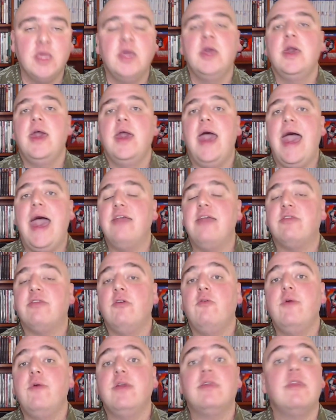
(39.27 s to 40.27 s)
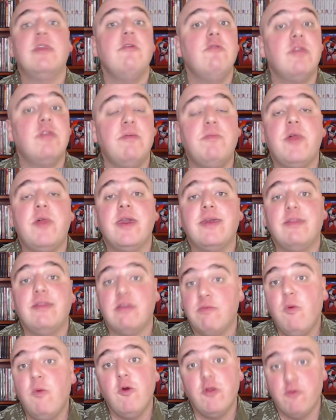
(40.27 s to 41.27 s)
As always, there is a blanket
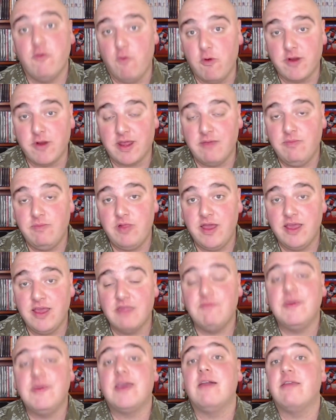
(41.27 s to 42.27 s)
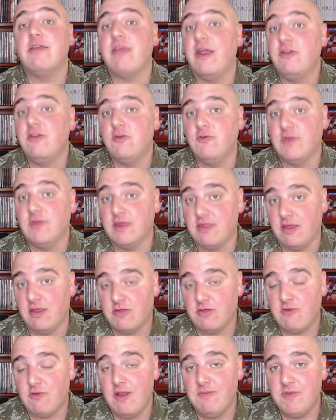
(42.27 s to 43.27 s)
spoiler warning in place because I do these
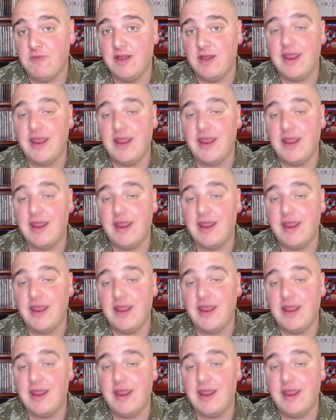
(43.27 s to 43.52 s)
unscripted,